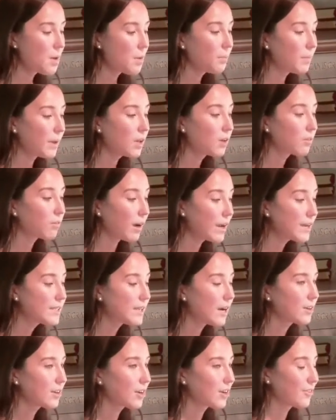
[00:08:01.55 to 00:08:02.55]
May you write
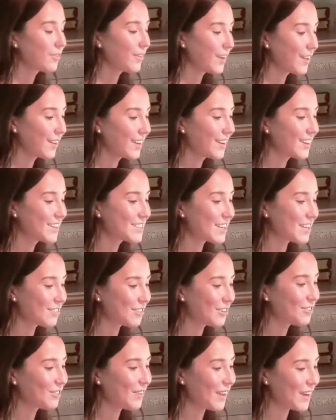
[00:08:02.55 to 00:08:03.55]
down your feelings and
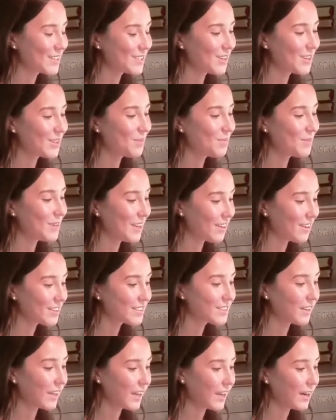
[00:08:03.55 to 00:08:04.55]
reflect on them years
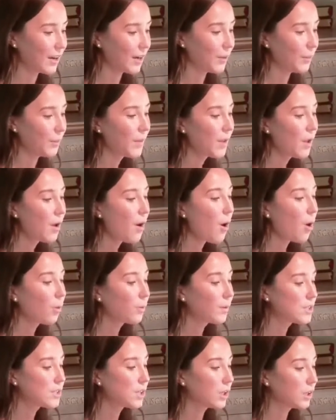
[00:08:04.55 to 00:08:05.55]
later
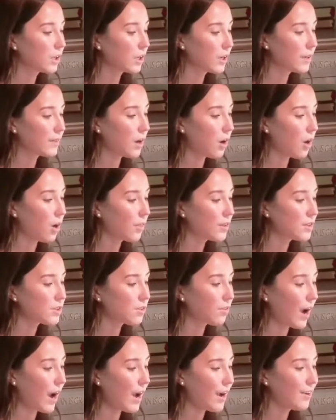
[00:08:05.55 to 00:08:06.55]
only to learn that all the
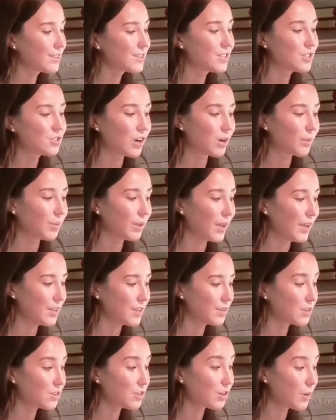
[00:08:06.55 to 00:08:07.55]
trials and tribula-
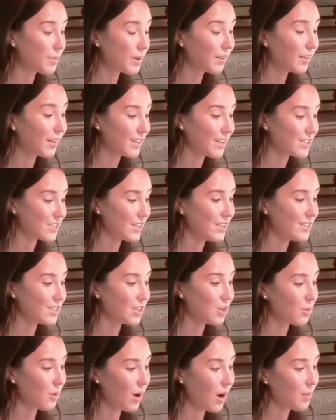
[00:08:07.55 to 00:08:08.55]
tribulations
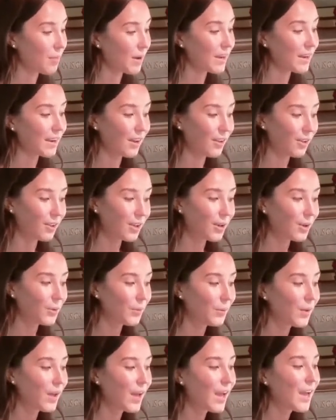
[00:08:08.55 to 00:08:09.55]
you thought might kill
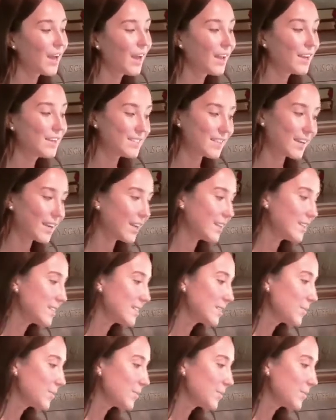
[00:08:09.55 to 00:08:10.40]
you didn't.